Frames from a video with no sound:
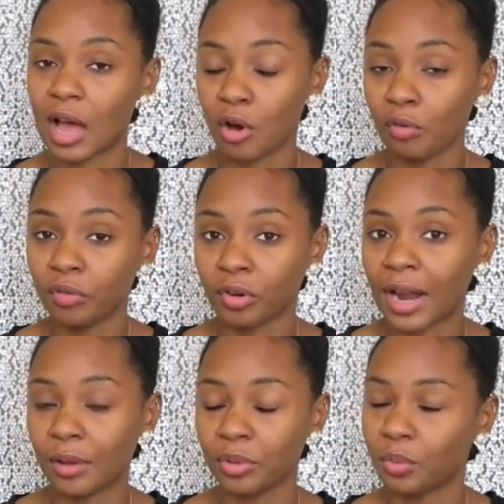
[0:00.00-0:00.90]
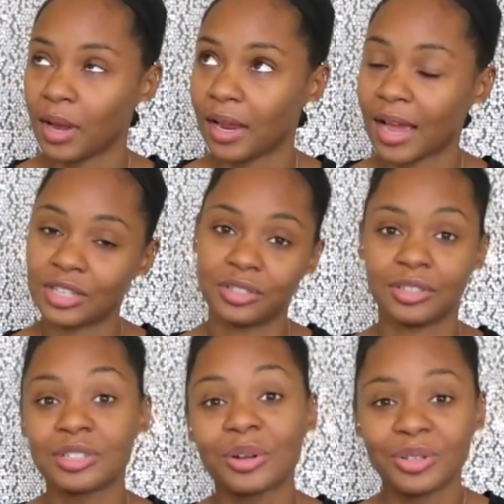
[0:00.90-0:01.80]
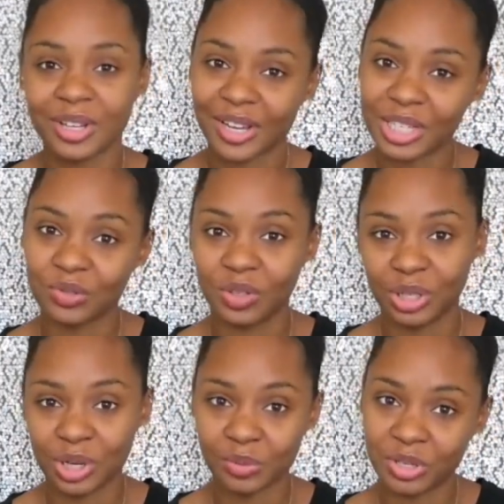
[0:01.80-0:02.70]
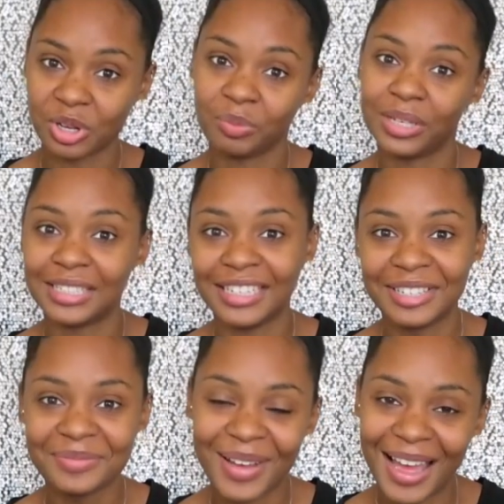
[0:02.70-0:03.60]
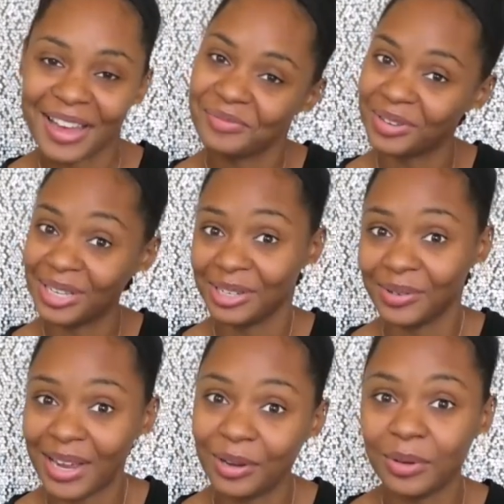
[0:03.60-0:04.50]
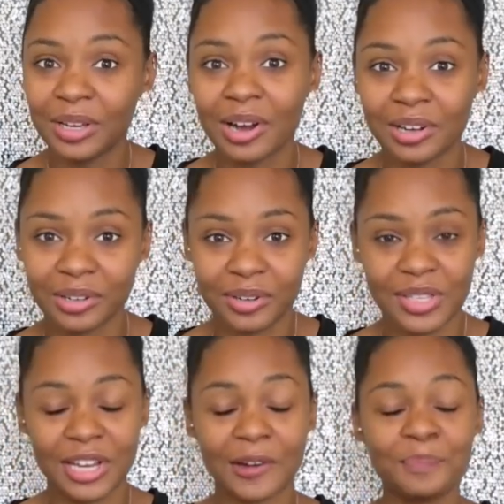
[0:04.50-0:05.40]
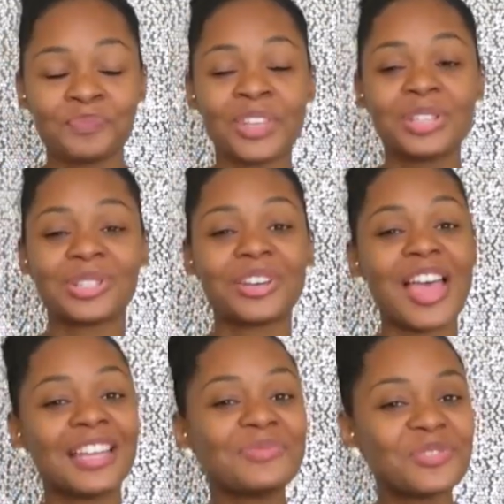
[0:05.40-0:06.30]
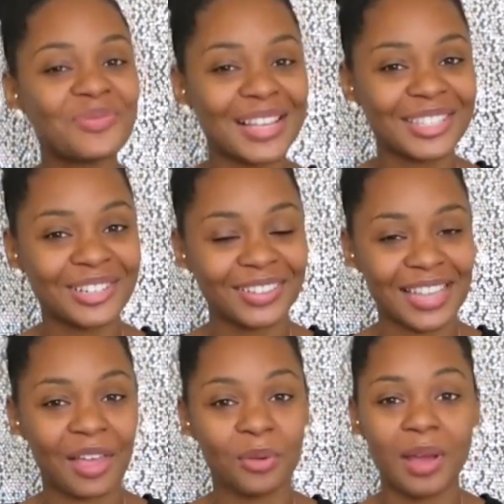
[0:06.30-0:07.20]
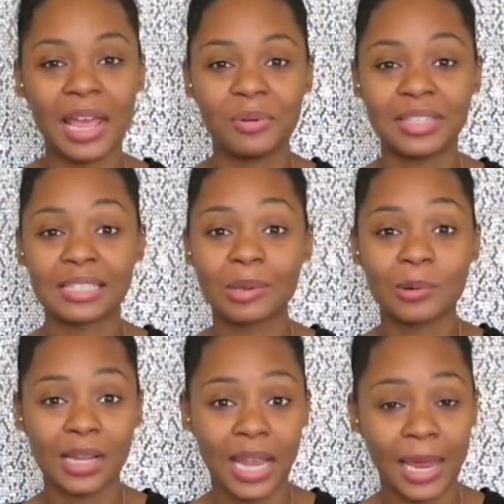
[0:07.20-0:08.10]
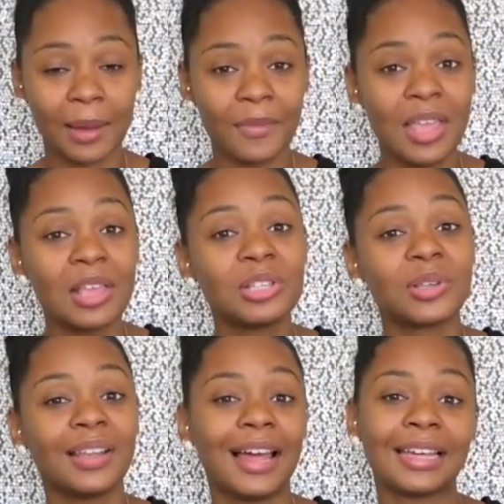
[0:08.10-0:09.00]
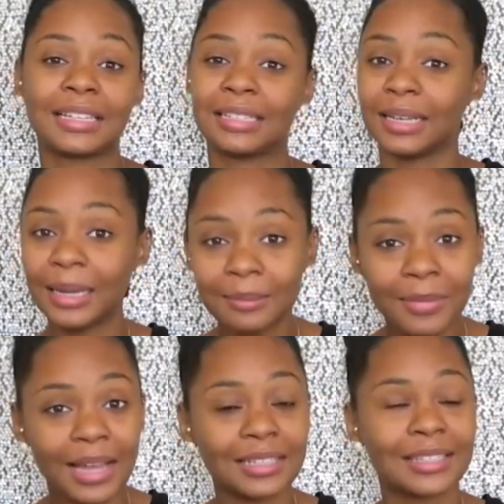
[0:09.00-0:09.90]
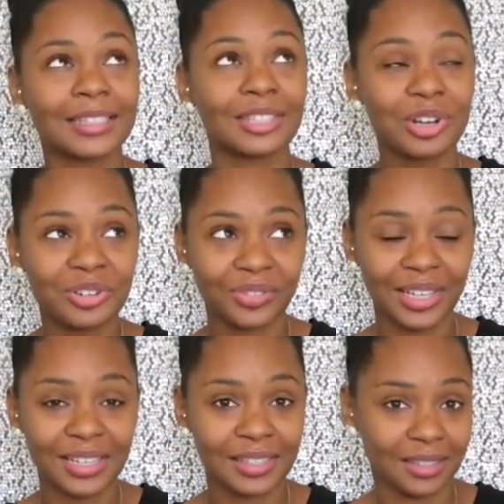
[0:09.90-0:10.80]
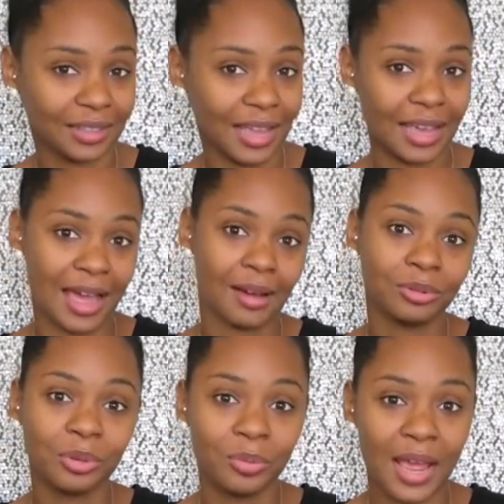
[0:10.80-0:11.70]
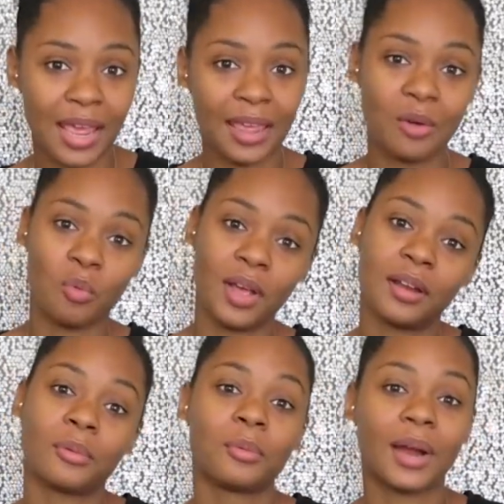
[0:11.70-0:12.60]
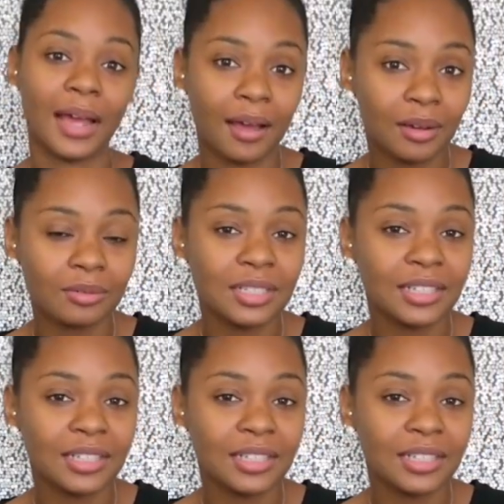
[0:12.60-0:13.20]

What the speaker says: over out the way. I should have told y'all this video was gonna be TMI. Anyway, we all girls here. So he had to move my cervix out the way with this little clamp. So he like clamped my cervix like out the way and went around